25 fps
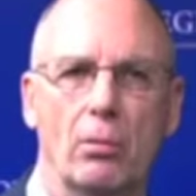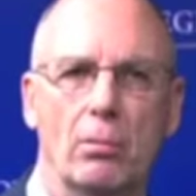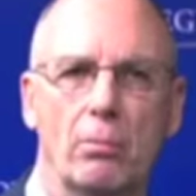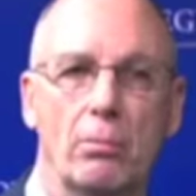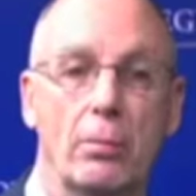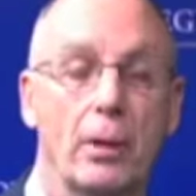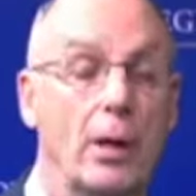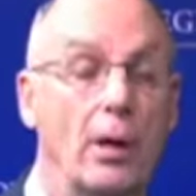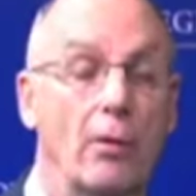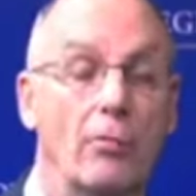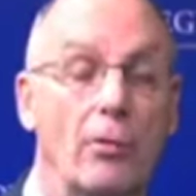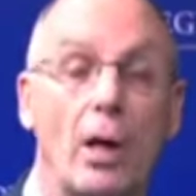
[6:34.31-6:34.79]

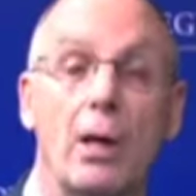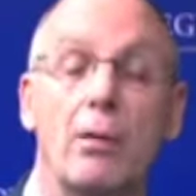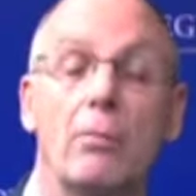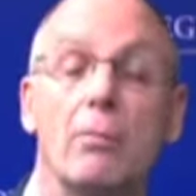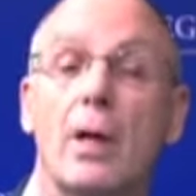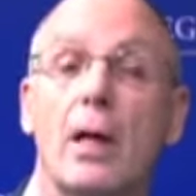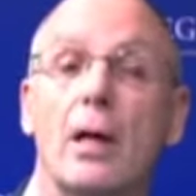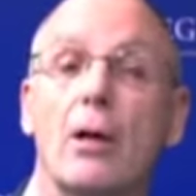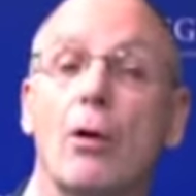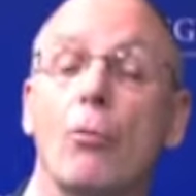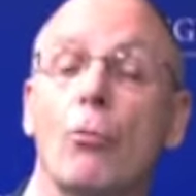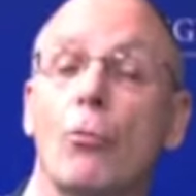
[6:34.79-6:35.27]
because
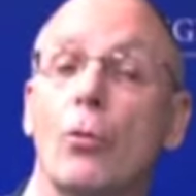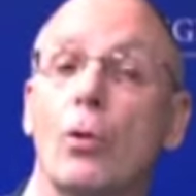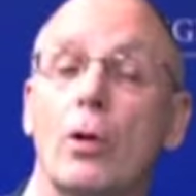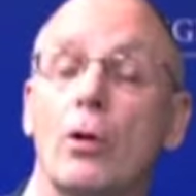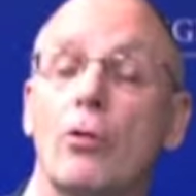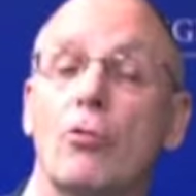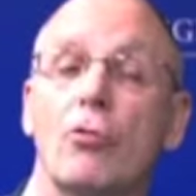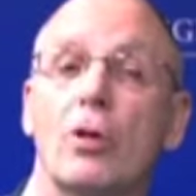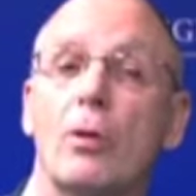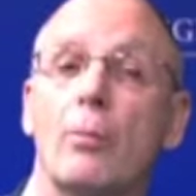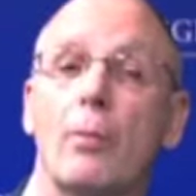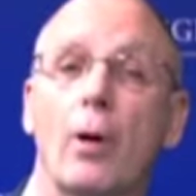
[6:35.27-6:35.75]
they don't really
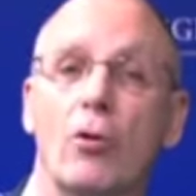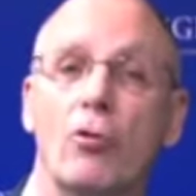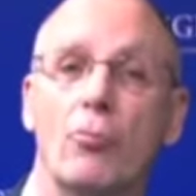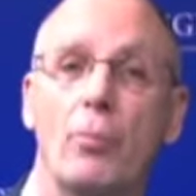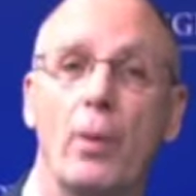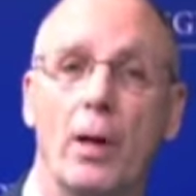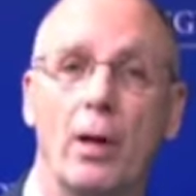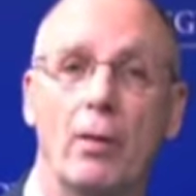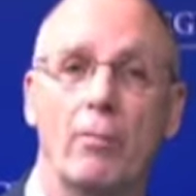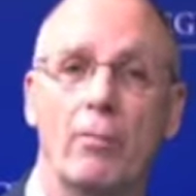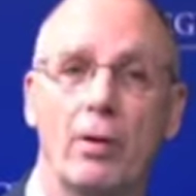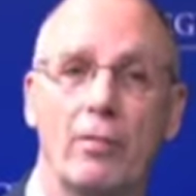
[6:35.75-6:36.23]
see much
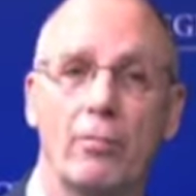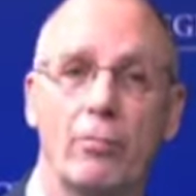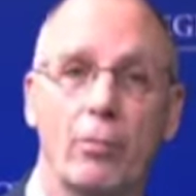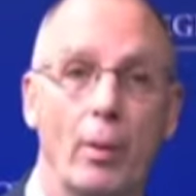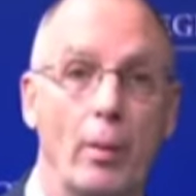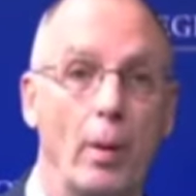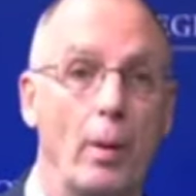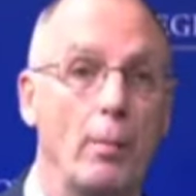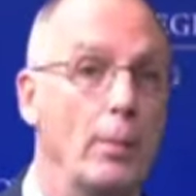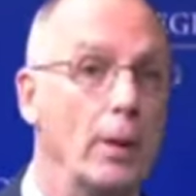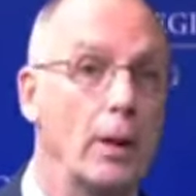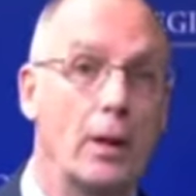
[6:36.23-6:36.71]
benefit from
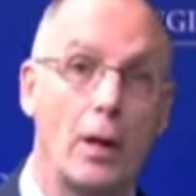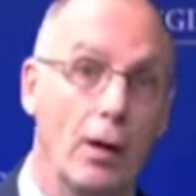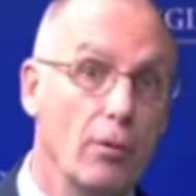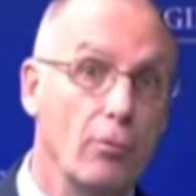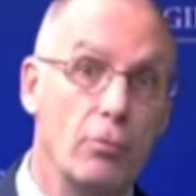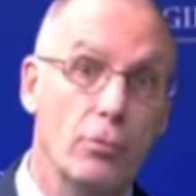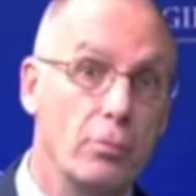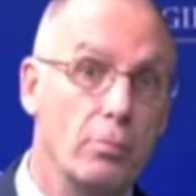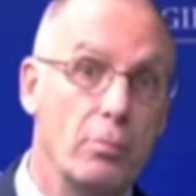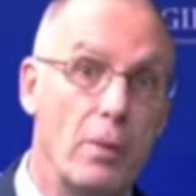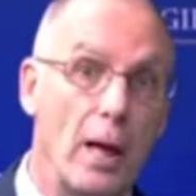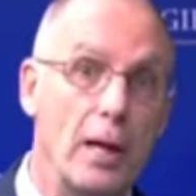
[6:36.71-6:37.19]
it because
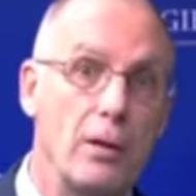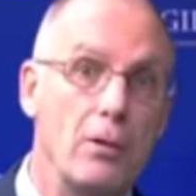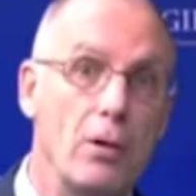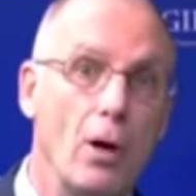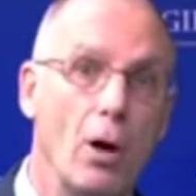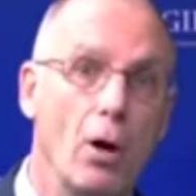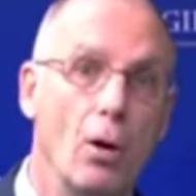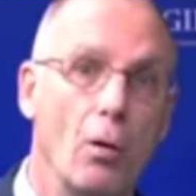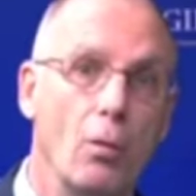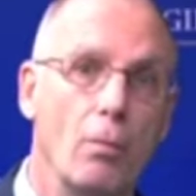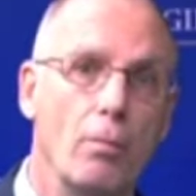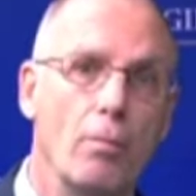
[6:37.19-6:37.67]
they
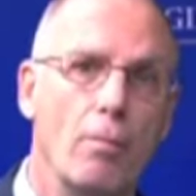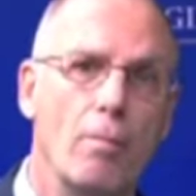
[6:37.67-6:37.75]
know.